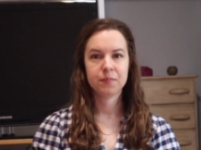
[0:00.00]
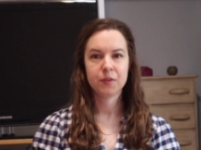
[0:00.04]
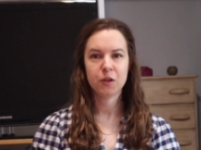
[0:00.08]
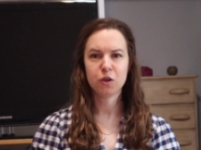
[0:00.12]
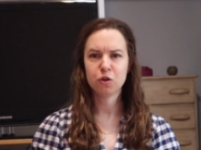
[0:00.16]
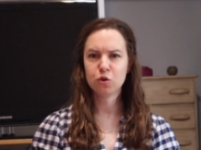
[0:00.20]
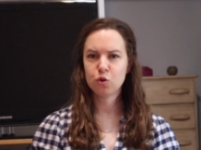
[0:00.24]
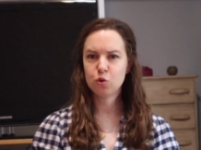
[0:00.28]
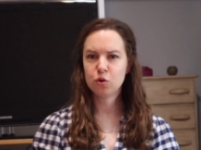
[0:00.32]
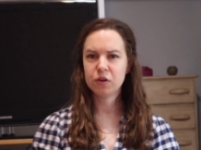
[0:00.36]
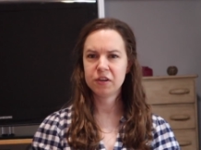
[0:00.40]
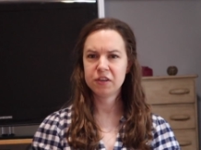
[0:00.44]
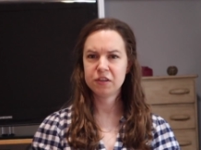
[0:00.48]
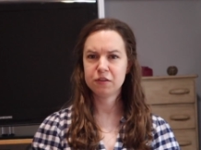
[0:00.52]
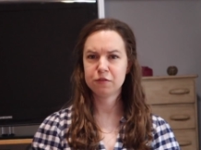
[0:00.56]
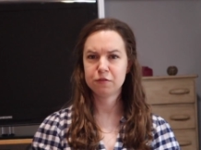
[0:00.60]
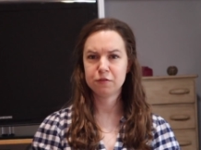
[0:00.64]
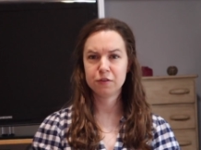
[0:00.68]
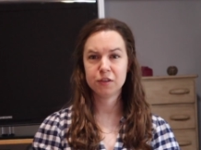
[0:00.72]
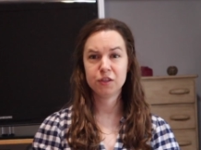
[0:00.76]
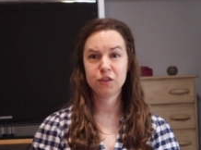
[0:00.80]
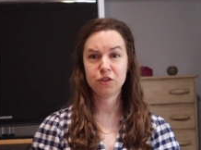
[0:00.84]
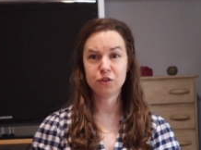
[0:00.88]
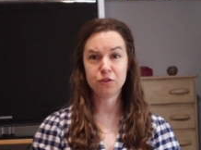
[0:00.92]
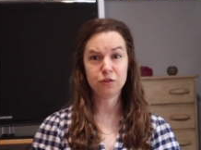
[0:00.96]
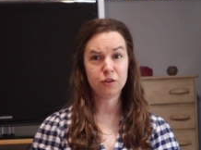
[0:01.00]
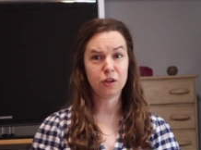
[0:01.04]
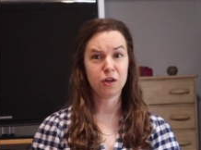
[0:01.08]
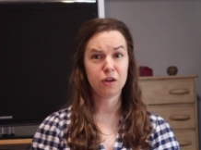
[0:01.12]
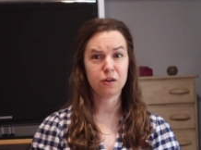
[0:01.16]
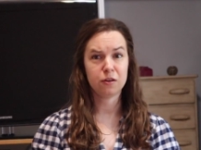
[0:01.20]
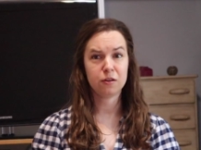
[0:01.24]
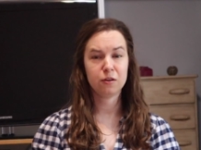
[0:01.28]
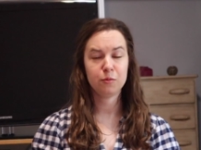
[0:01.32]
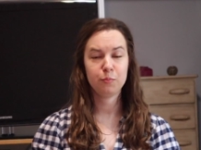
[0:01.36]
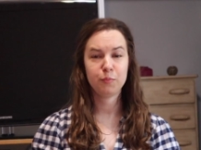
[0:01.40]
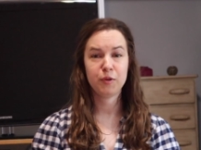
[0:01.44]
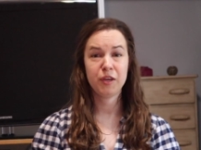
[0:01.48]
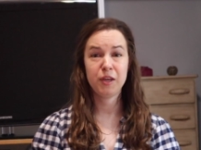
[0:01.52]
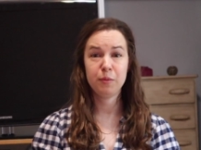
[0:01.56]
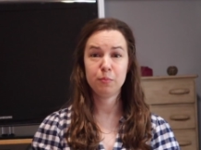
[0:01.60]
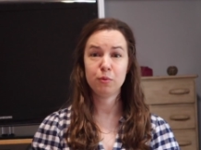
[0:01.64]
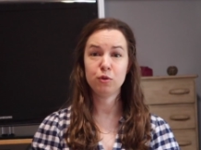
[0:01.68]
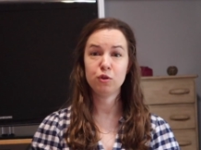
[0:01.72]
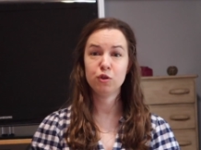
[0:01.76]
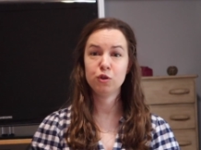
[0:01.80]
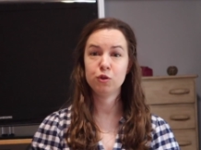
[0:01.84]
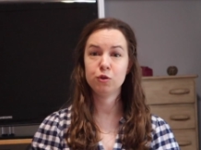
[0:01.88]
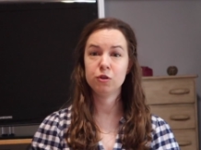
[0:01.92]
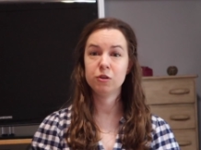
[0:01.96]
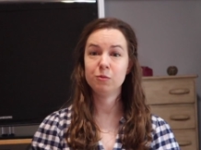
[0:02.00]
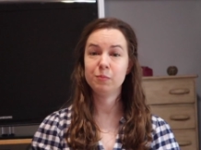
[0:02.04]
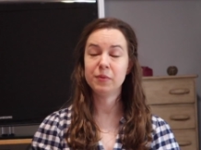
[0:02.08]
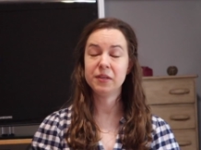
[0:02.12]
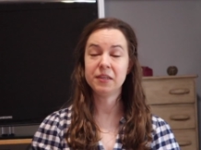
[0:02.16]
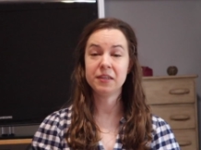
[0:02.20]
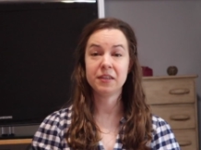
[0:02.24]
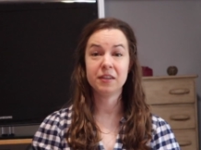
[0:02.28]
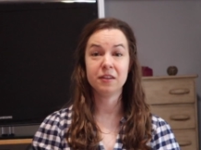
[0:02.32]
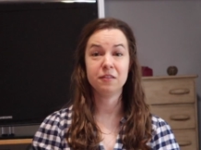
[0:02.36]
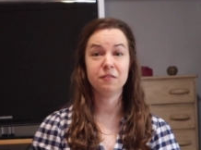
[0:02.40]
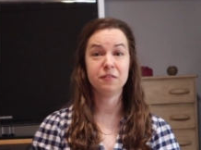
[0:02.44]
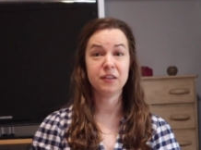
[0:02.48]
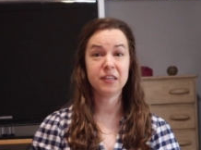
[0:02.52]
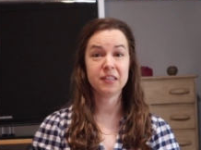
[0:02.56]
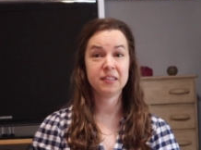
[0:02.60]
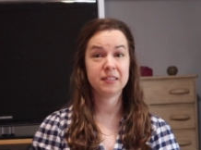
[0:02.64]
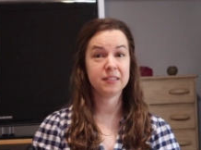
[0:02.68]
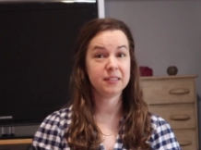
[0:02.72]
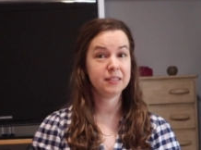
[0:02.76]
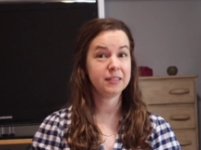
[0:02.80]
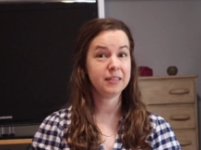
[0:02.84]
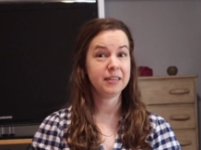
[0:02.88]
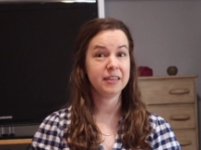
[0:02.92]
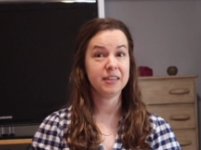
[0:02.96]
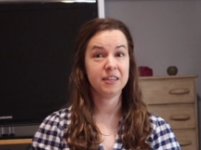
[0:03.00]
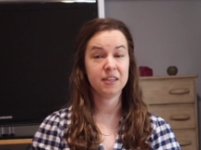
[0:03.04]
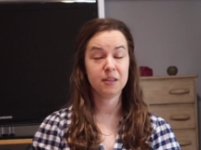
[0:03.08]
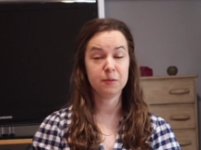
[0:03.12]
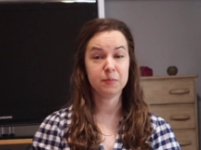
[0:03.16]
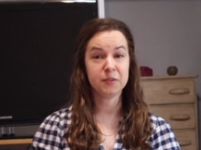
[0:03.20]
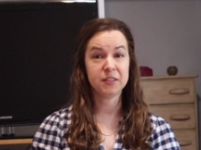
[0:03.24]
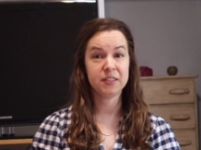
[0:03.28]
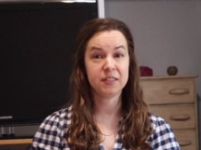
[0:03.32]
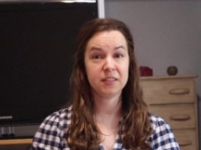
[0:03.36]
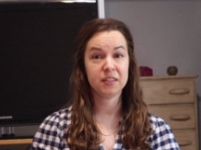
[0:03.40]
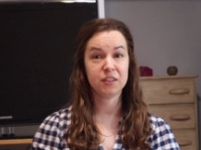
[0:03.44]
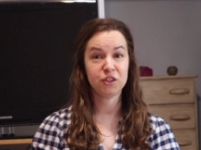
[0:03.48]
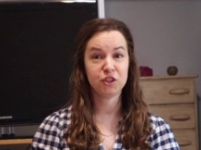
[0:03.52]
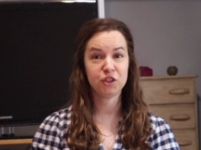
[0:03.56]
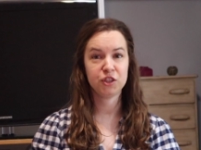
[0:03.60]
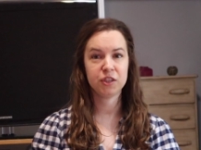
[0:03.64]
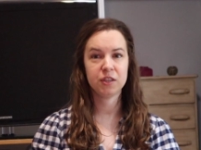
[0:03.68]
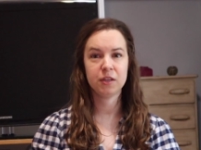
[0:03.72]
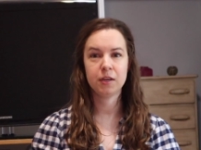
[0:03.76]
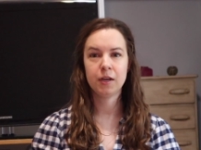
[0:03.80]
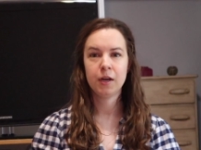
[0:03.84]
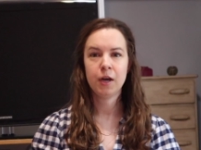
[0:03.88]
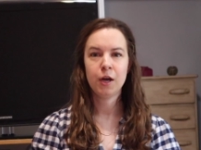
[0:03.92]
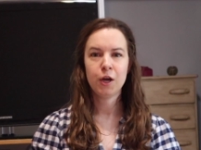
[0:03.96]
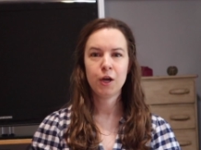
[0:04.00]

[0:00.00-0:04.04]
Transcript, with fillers: According to French law, people who had been convicted in absentia